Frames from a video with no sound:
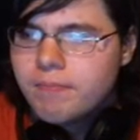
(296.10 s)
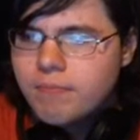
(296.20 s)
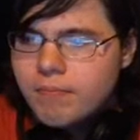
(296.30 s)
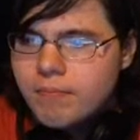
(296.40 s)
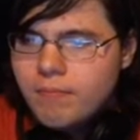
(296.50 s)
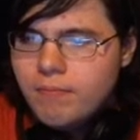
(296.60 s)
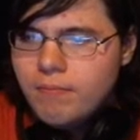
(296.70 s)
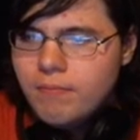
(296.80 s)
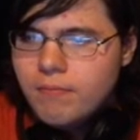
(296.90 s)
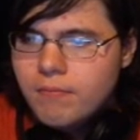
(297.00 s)

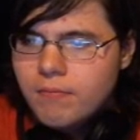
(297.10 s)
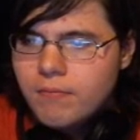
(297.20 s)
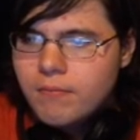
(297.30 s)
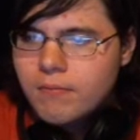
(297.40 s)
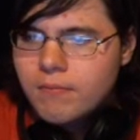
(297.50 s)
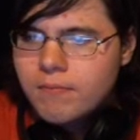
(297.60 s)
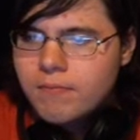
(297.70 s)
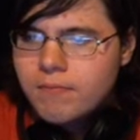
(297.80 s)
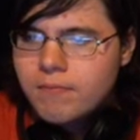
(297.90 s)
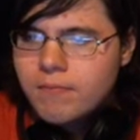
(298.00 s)

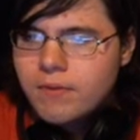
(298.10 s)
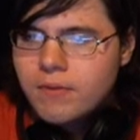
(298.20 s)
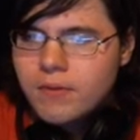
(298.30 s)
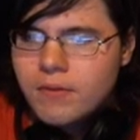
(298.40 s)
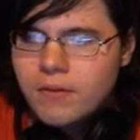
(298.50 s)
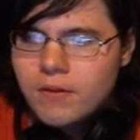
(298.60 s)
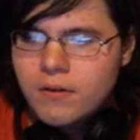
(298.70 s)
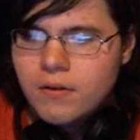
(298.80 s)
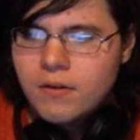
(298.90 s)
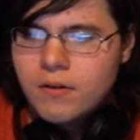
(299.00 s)

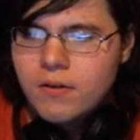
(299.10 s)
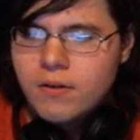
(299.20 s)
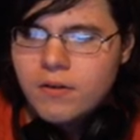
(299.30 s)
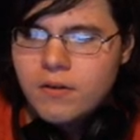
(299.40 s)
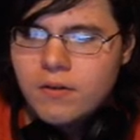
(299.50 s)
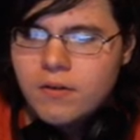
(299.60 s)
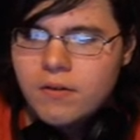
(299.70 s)
No one is speaking in this clip.